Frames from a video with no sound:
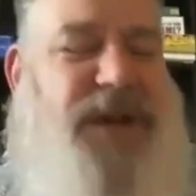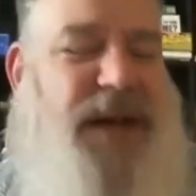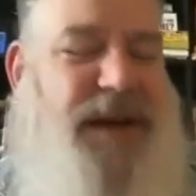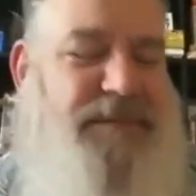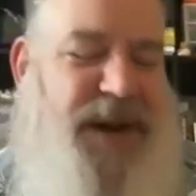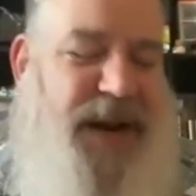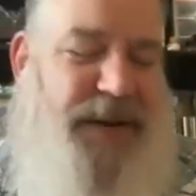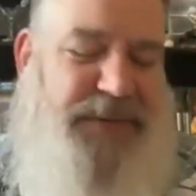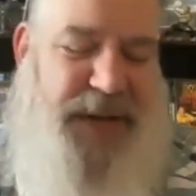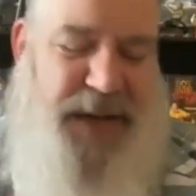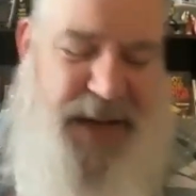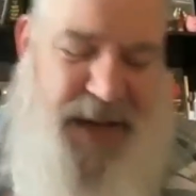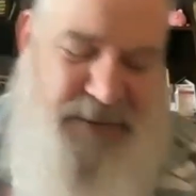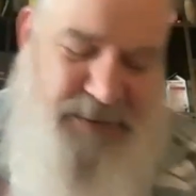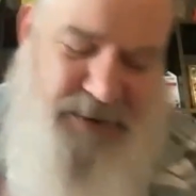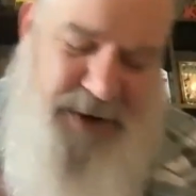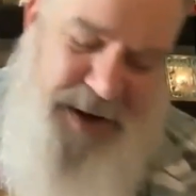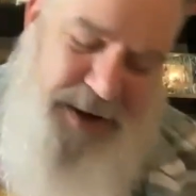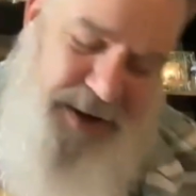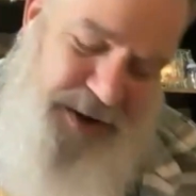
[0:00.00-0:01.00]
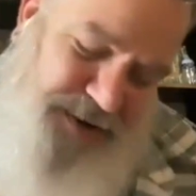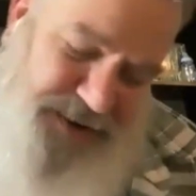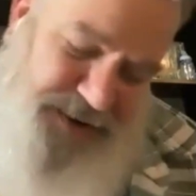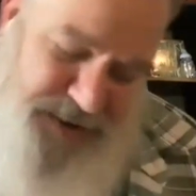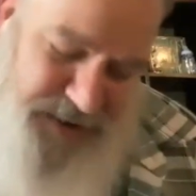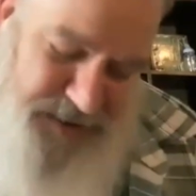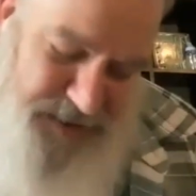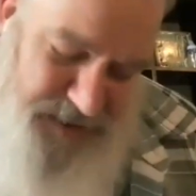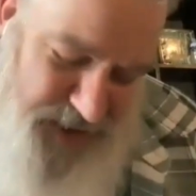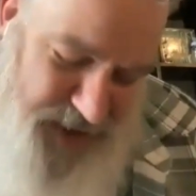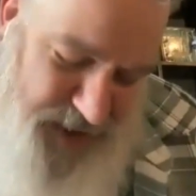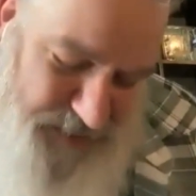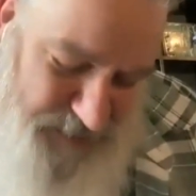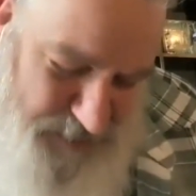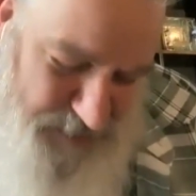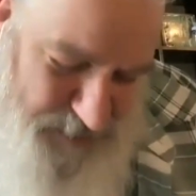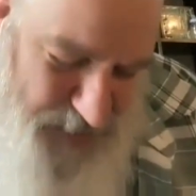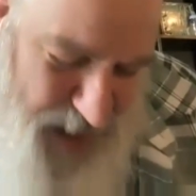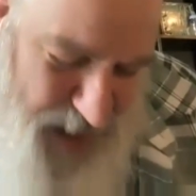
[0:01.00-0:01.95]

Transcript: I'm gonna have to eat one of those in